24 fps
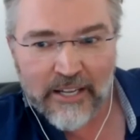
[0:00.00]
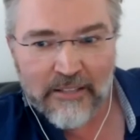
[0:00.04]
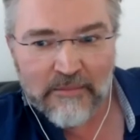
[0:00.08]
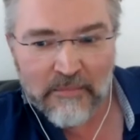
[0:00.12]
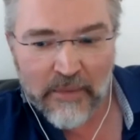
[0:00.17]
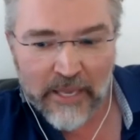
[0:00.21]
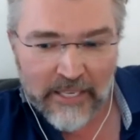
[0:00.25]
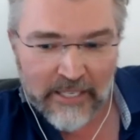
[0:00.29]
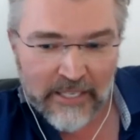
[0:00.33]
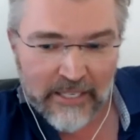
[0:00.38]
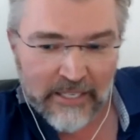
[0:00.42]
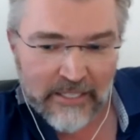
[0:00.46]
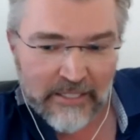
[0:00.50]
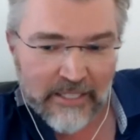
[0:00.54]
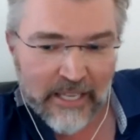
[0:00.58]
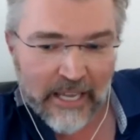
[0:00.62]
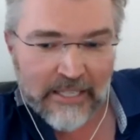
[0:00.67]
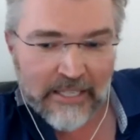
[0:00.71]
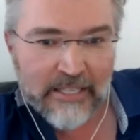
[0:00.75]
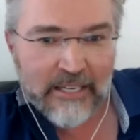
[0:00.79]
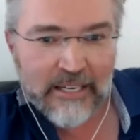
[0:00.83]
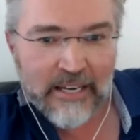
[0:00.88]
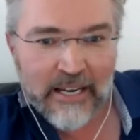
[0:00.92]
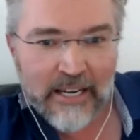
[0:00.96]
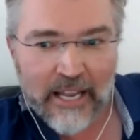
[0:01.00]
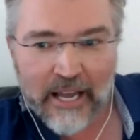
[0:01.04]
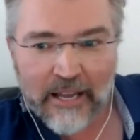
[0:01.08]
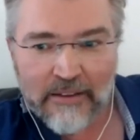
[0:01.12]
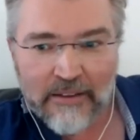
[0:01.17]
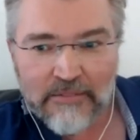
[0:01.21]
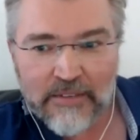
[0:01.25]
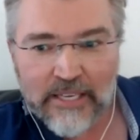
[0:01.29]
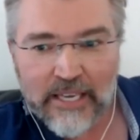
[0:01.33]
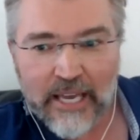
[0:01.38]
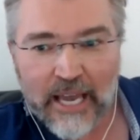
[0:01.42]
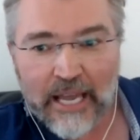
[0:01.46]
making dead and alive
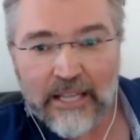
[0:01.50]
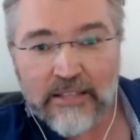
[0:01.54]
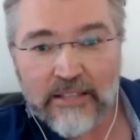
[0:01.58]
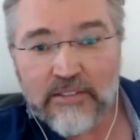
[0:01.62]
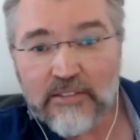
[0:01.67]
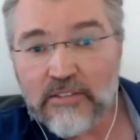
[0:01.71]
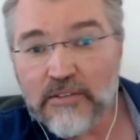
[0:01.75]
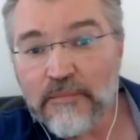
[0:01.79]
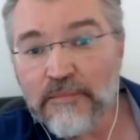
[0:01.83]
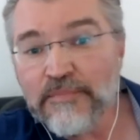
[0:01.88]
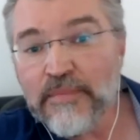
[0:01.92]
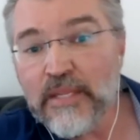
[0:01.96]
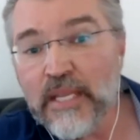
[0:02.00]
cats.